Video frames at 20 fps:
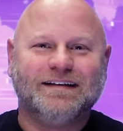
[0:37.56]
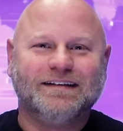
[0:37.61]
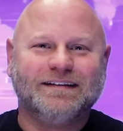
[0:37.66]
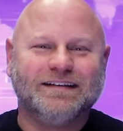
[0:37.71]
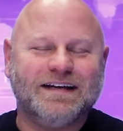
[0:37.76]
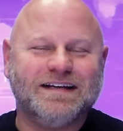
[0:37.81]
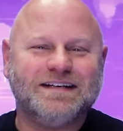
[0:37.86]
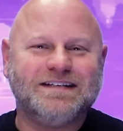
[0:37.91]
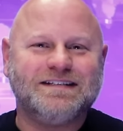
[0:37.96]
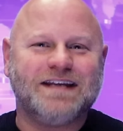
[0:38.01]

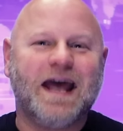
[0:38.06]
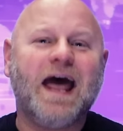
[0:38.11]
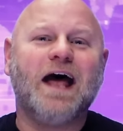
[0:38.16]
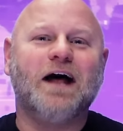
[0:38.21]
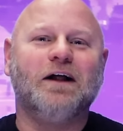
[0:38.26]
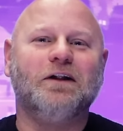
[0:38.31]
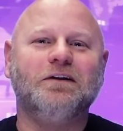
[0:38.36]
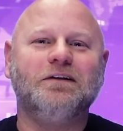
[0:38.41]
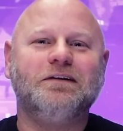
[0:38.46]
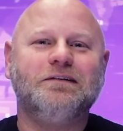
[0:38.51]

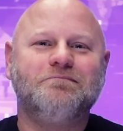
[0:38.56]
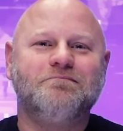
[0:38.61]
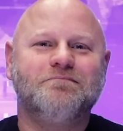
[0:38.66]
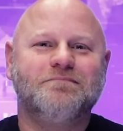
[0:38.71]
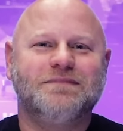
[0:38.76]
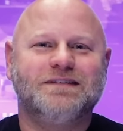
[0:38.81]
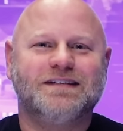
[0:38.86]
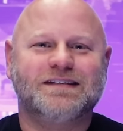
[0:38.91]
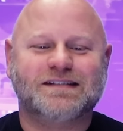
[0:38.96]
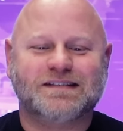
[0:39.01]
Lindell
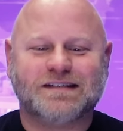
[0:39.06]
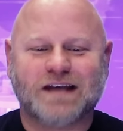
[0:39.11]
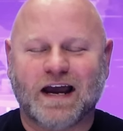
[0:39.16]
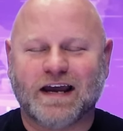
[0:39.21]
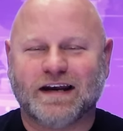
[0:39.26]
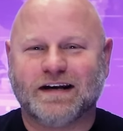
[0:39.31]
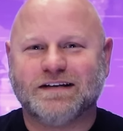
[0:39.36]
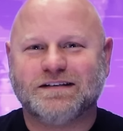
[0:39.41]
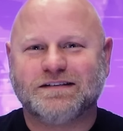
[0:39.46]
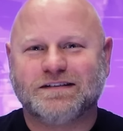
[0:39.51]

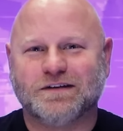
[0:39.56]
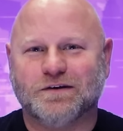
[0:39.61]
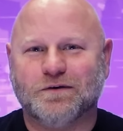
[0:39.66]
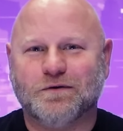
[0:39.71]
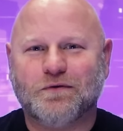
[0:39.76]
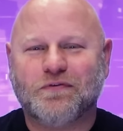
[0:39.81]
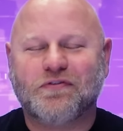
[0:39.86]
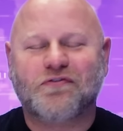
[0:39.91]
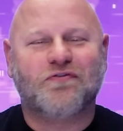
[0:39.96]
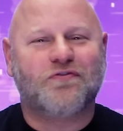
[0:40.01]
decided
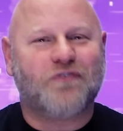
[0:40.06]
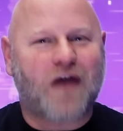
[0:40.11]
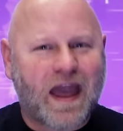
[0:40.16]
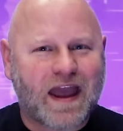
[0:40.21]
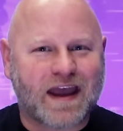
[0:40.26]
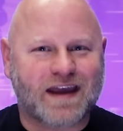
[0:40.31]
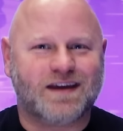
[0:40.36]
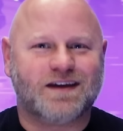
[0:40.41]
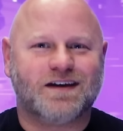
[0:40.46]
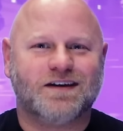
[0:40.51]
to
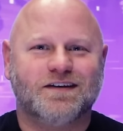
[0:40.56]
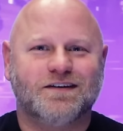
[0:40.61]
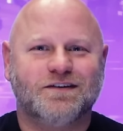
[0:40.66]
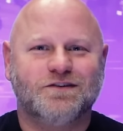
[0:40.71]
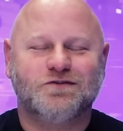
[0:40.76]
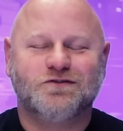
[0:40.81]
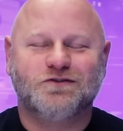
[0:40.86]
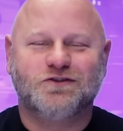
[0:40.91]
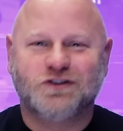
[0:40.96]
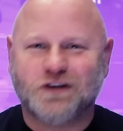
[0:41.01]
thank
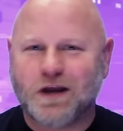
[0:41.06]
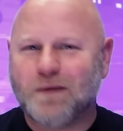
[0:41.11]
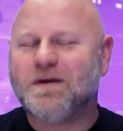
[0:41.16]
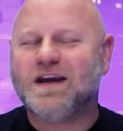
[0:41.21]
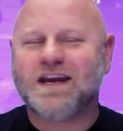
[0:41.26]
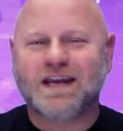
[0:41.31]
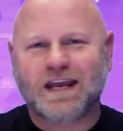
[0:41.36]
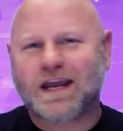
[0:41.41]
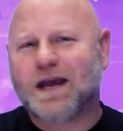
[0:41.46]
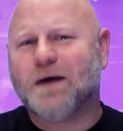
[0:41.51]

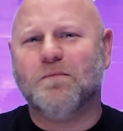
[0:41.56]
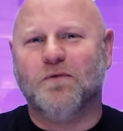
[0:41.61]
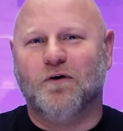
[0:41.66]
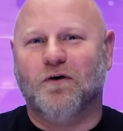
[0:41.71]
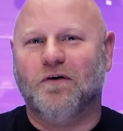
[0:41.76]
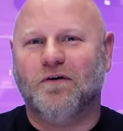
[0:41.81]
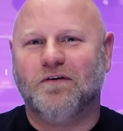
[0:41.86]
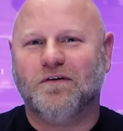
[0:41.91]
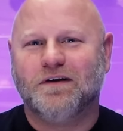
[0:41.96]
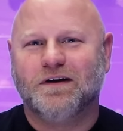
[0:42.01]
Jimmy
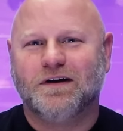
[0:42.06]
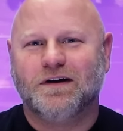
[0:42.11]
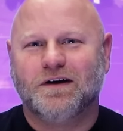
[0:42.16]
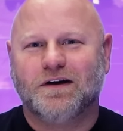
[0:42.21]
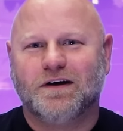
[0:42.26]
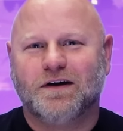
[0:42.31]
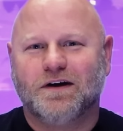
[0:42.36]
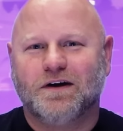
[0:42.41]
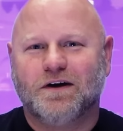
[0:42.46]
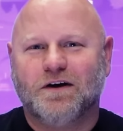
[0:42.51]
Kimmel
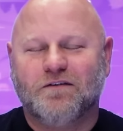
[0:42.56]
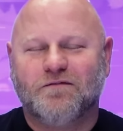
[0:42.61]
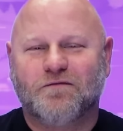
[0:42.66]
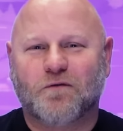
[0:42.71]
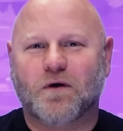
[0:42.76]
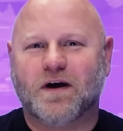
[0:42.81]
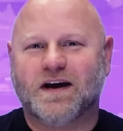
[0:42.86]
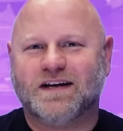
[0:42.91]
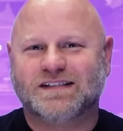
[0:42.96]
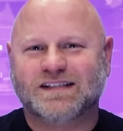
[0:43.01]

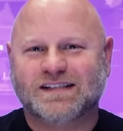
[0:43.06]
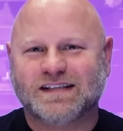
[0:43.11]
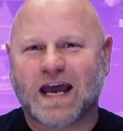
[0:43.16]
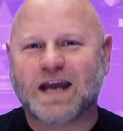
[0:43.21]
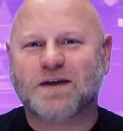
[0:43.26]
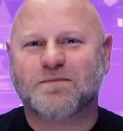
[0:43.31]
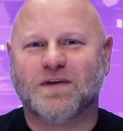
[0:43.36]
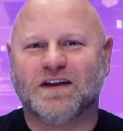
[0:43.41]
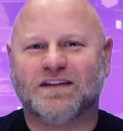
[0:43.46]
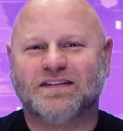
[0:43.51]
for a
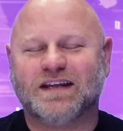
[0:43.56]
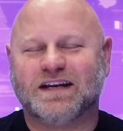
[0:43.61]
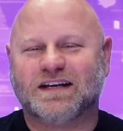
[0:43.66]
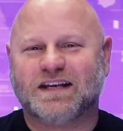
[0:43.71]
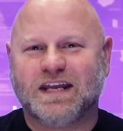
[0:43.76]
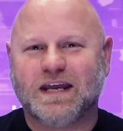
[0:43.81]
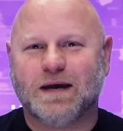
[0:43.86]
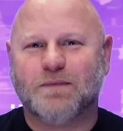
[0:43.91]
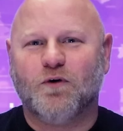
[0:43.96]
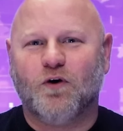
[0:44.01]
segment
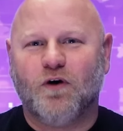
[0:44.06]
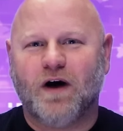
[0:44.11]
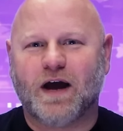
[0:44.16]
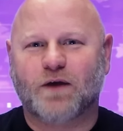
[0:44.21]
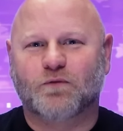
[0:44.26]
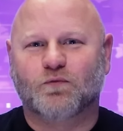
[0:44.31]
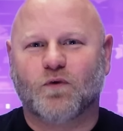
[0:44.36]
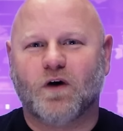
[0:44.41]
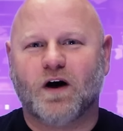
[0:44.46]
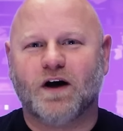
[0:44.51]
that Kimmel
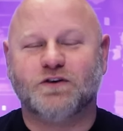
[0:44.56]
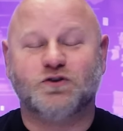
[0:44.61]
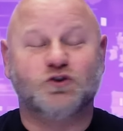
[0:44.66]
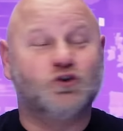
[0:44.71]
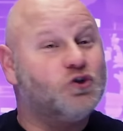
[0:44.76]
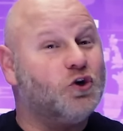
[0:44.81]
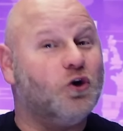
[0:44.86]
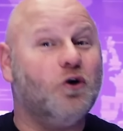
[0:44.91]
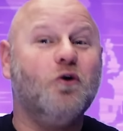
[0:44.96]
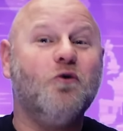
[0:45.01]
had run
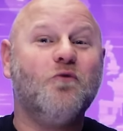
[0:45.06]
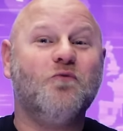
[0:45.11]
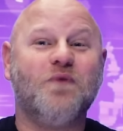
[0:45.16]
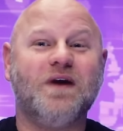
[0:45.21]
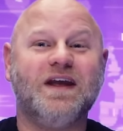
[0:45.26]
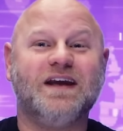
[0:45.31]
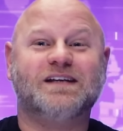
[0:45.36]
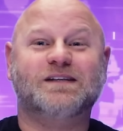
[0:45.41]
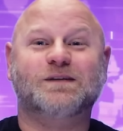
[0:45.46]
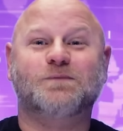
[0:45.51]
2
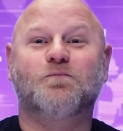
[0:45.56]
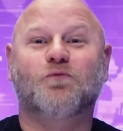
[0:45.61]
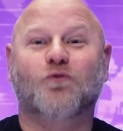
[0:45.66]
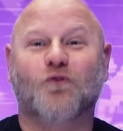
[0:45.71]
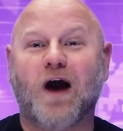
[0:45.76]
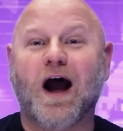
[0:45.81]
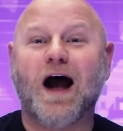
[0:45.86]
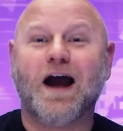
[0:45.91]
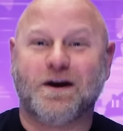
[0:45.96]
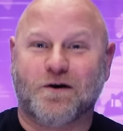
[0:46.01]
weeks
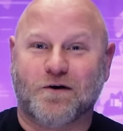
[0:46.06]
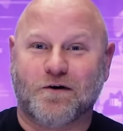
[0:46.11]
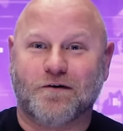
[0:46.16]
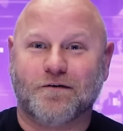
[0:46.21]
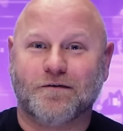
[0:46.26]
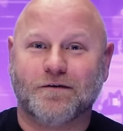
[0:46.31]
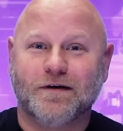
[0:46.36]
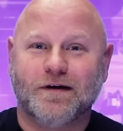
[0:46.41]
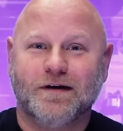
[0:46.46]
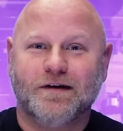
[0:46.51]

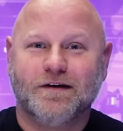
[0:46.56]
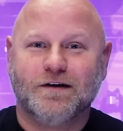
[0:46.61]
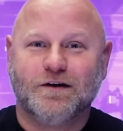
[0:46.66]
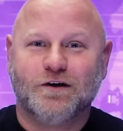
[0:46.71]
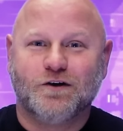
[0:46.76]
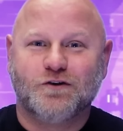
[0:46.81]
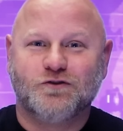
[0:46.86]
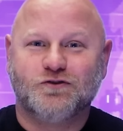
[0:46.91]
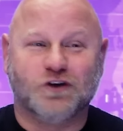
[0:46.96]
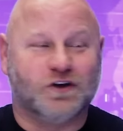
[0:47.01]
prior,
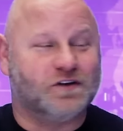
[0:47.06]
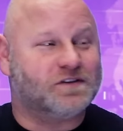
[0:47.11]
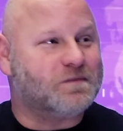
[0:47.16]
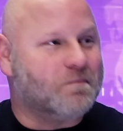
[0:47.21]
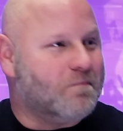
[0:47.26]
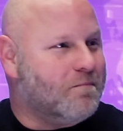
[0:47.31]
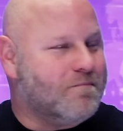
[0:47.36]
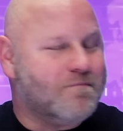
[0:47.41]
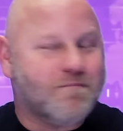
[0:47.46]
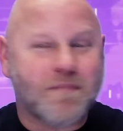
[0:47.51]
just
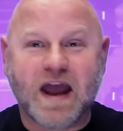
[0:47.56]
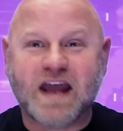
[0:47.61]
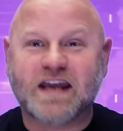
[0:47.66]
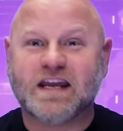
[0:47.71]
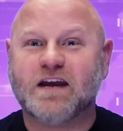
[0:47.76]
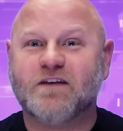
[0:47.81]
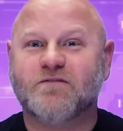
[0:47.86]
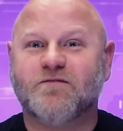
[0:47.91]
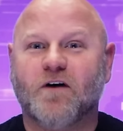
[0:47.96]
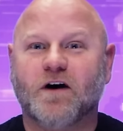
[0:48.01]

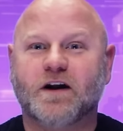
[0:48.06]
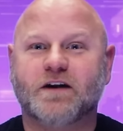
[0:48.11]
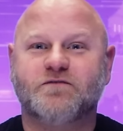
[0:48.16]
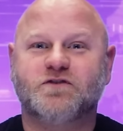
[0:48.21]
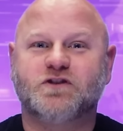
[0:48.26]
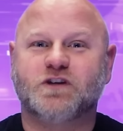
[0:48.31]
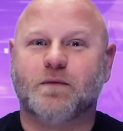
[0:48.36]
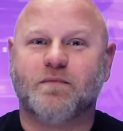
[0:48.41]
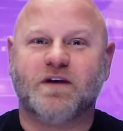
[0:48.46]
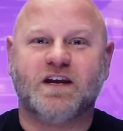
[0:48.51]
making fun of
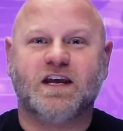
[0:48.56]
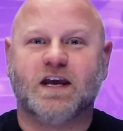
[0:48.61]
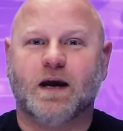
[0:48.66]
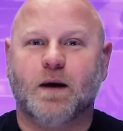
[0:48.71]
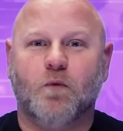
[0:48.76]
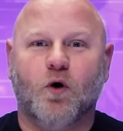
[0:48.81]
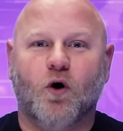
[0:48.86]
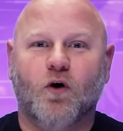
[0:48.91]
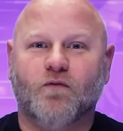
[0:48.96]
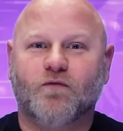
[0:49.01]
Jimmy
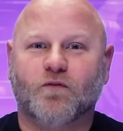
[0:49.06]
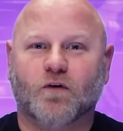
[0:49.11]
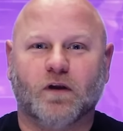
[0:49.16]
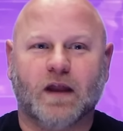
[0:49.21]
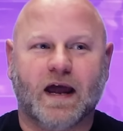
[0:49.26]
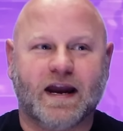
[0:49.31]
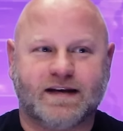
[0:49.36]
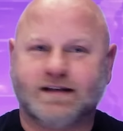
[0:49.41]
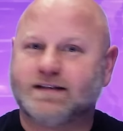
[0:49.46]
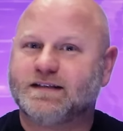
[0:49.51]
Kimmel for
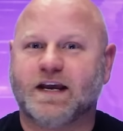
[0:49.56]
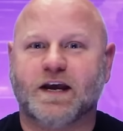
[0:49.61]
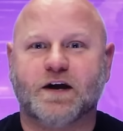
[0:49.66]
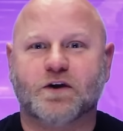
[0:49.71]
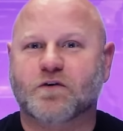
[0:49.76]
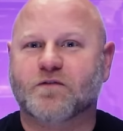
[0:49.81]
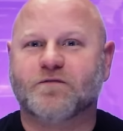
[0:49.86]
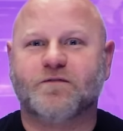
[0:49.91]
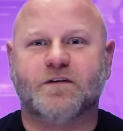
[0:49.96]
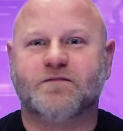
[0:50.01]
like
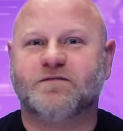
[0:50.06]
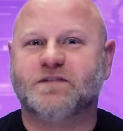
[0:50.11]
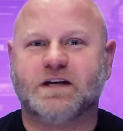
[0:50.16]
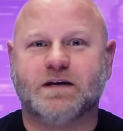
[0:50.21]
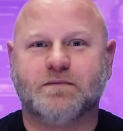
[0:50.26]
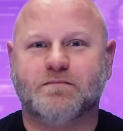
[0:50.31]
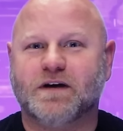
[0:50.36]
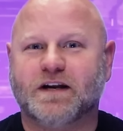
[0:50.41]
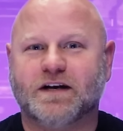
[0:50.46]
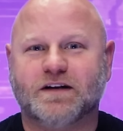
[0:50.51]
10 or
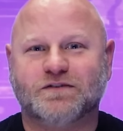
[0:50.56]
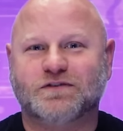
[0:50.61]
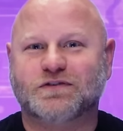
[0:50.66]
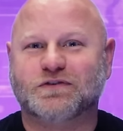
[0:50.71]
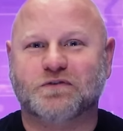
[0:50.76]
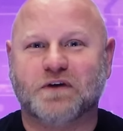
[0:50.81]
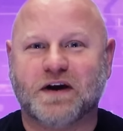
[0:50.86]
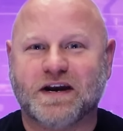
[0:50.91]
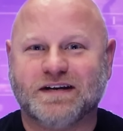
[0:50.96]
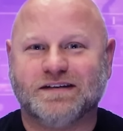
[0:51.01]
15 minutes
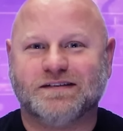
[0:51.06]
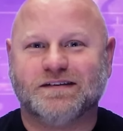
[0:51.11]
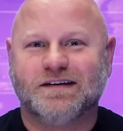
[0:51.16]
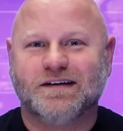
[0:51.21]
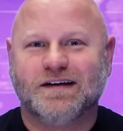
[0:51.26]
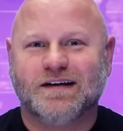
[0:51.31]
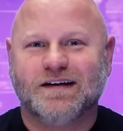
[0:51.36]
straight.